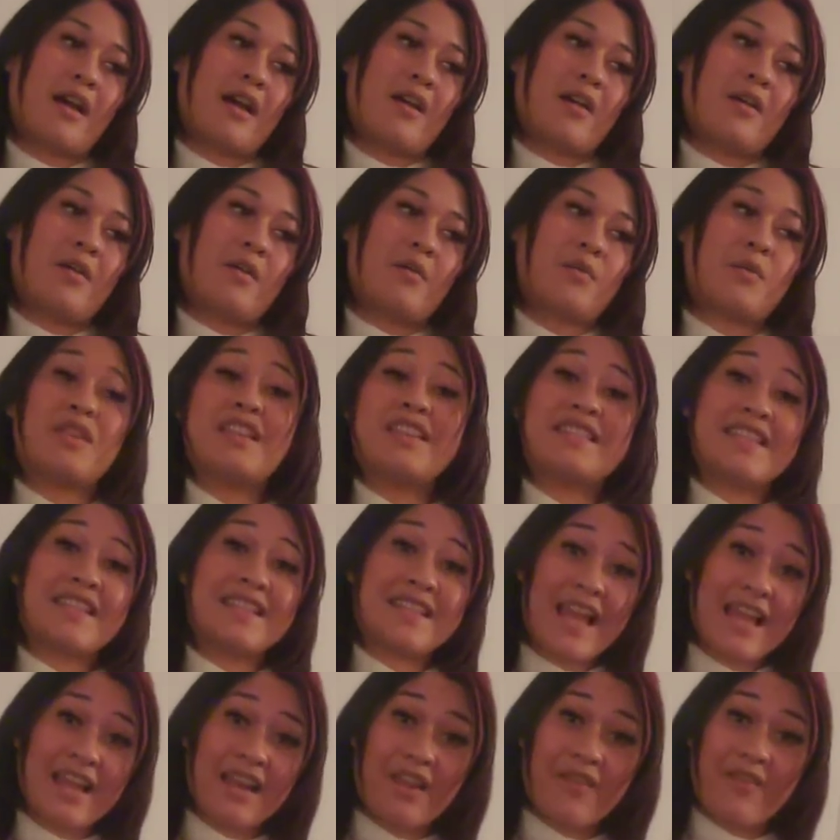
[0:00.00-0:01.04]
Releasing
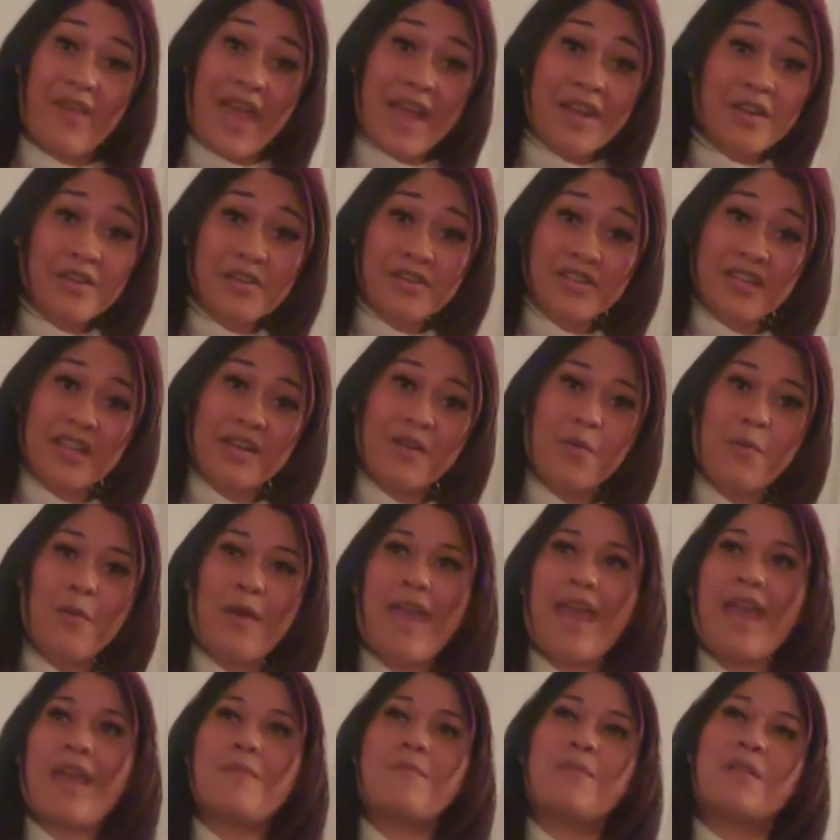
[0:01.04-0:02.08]
negative energy in a
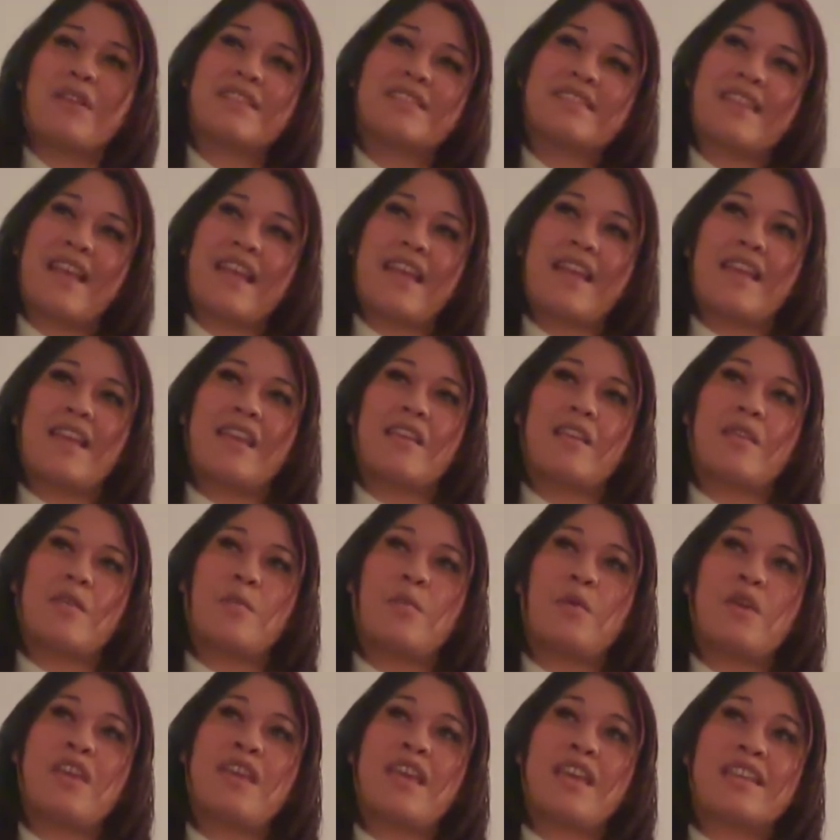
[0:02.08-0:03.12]
way, but it's like
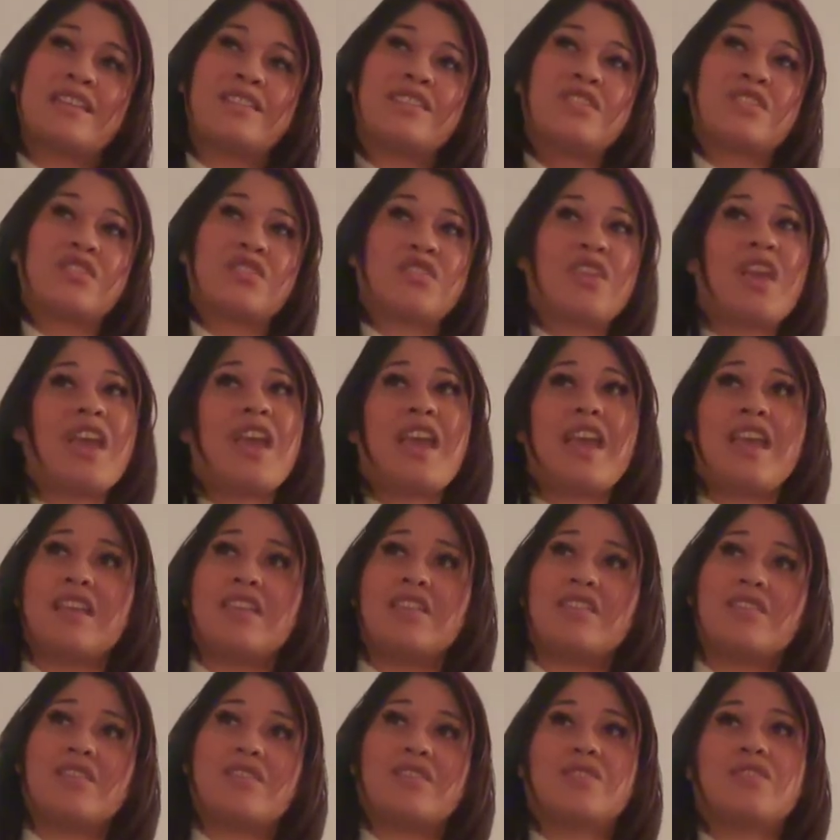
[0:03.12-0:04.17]
we
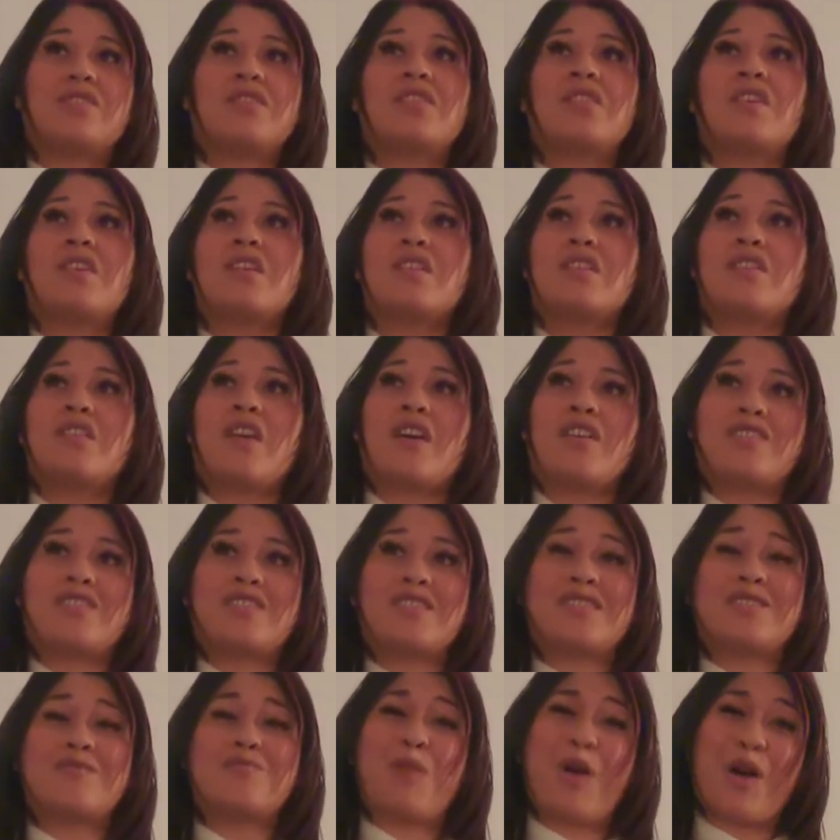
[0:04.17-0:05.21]
exchange not
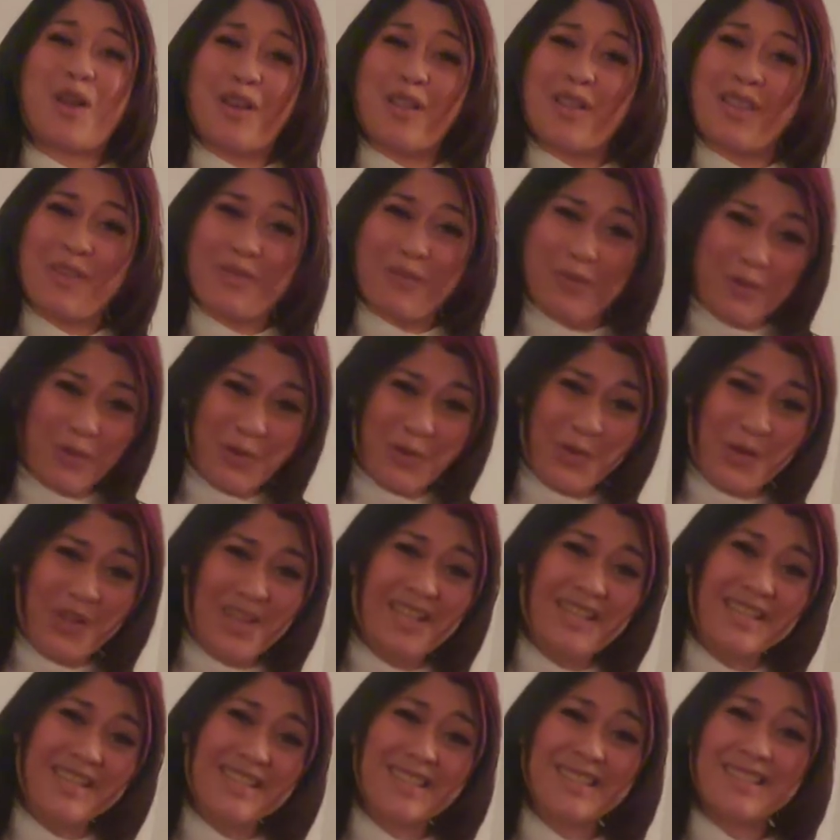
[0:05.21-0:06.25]
just bodily
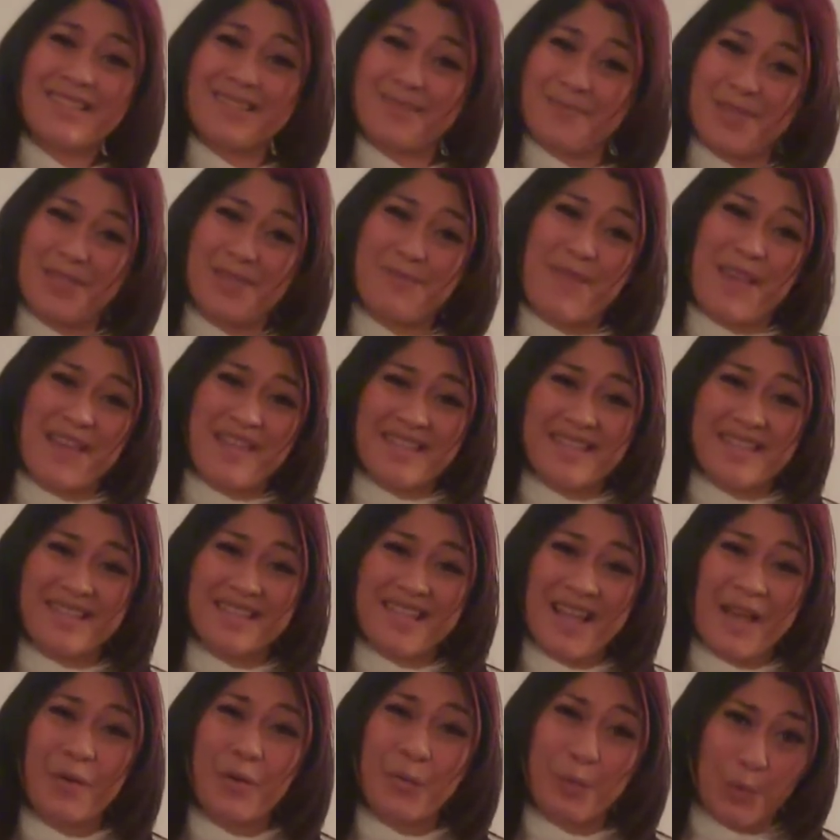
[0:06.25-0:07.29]
fluids, which makes it
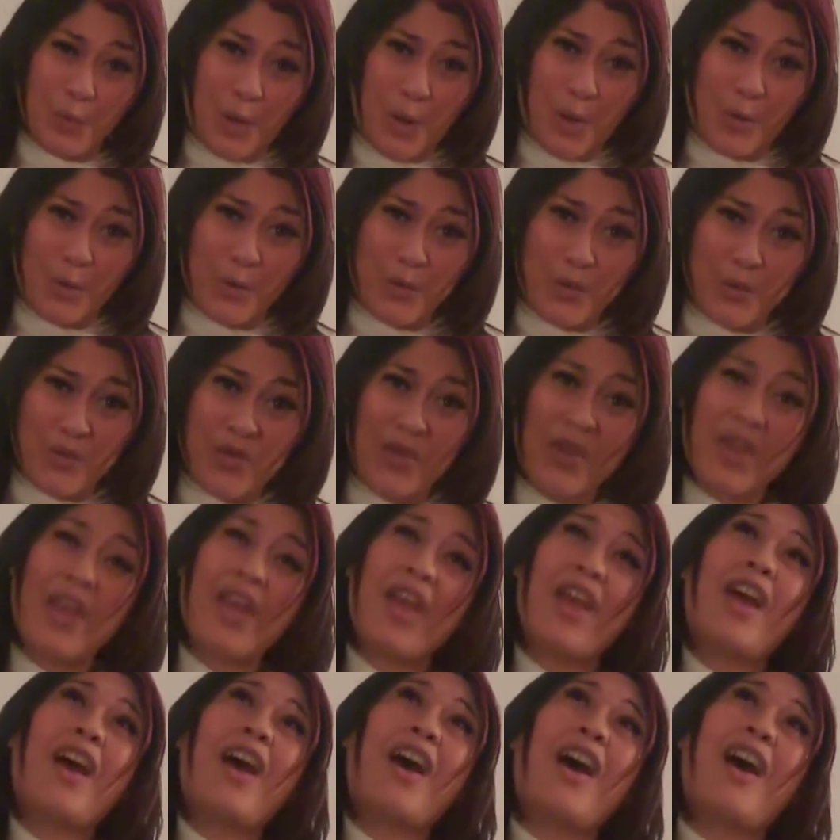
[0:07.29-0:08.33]
sound gross.
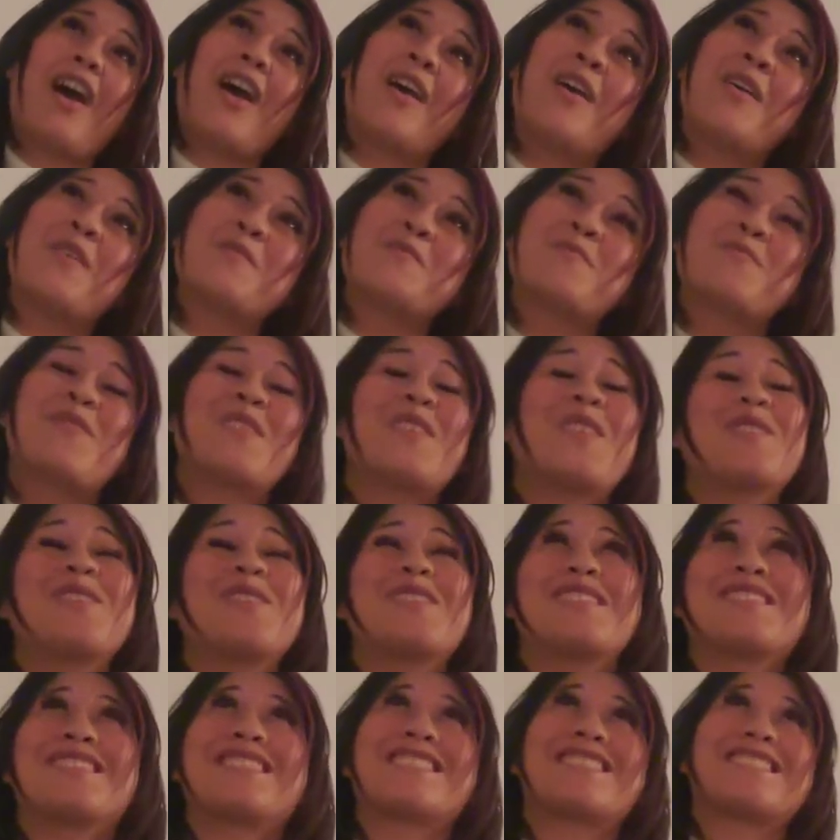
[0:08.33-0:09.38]
We don't
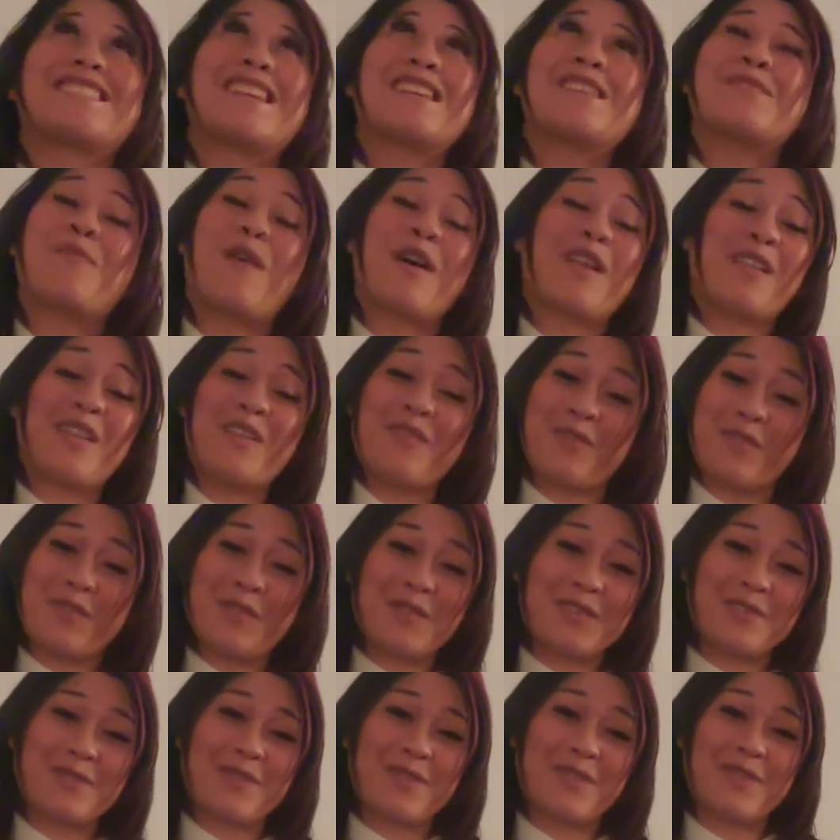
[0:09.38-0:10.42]
just exchange bodily
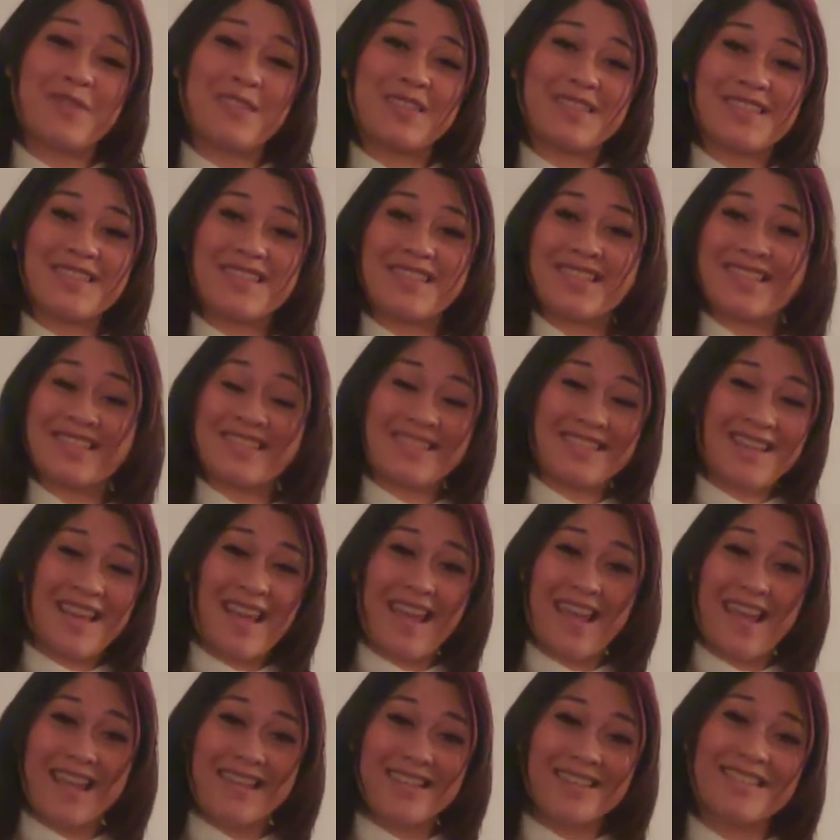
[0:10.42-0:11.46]
fluids. We don't just
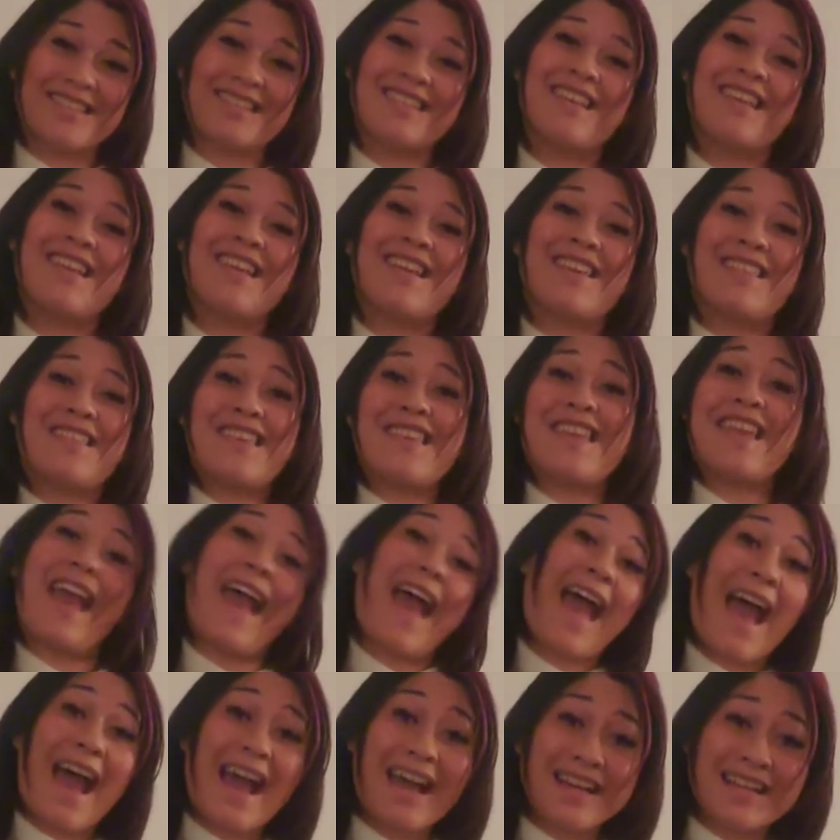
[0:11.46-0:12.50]
exchange the
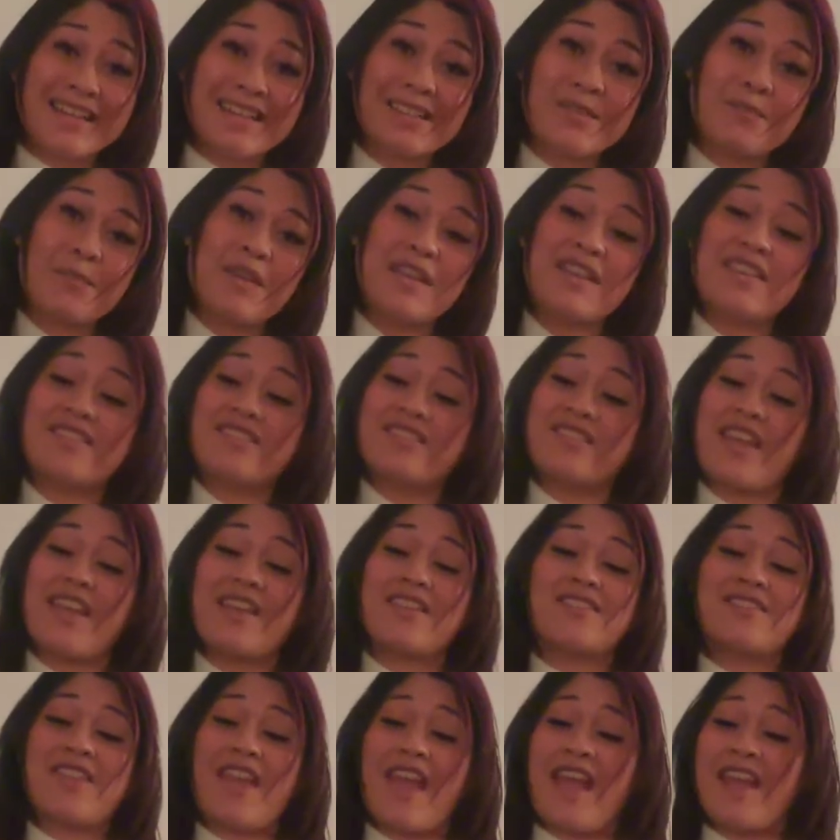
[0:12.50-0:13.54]
act. We
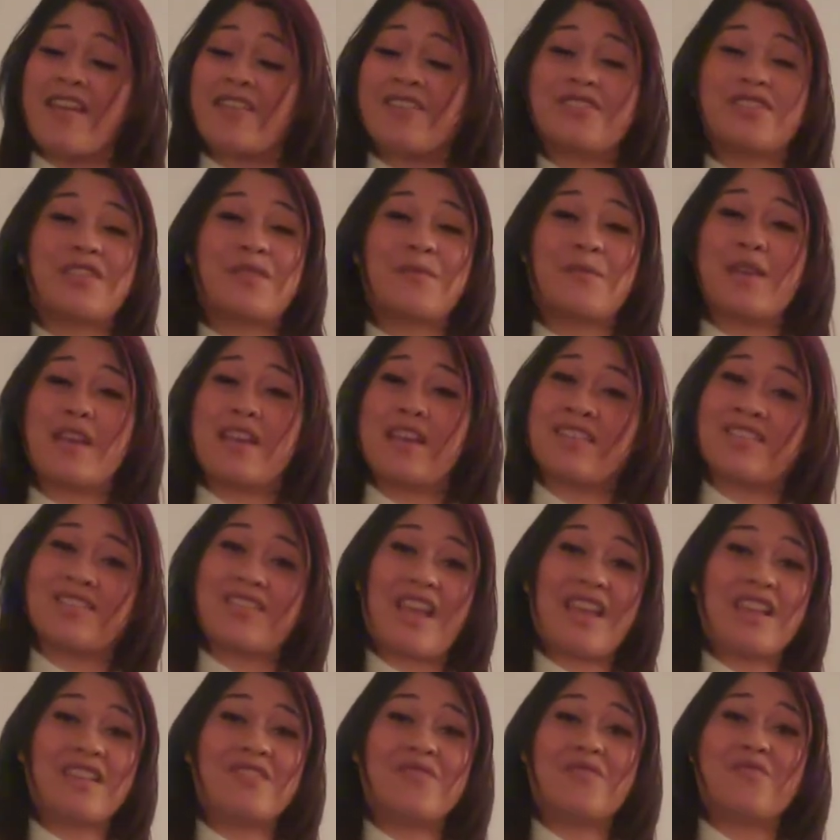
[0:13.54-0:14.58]
exchange energy. We
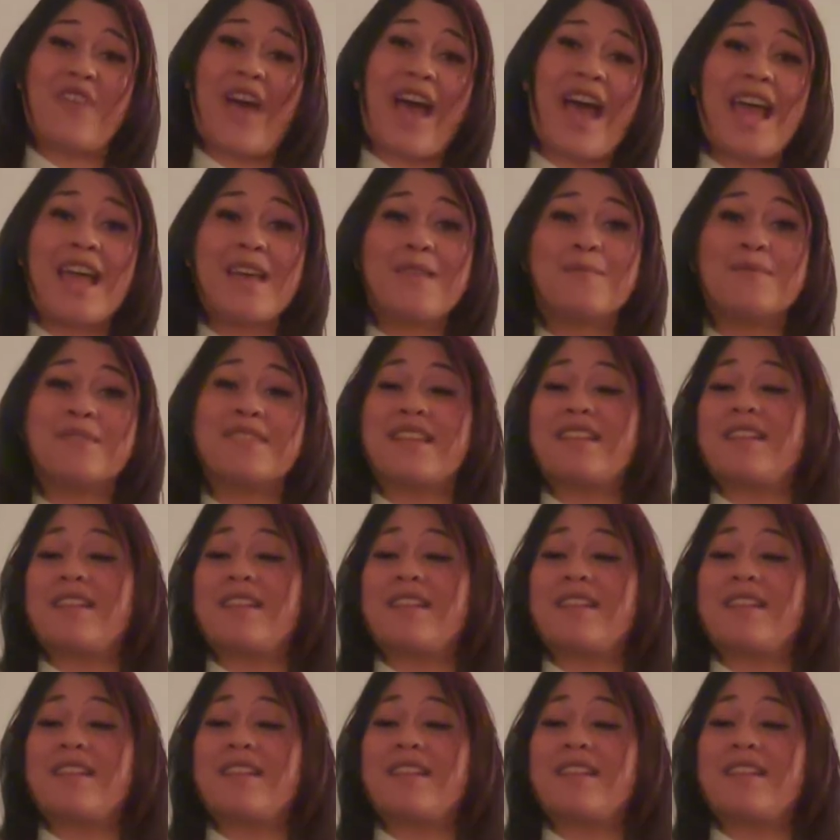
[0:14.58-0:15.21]
exchange vibes.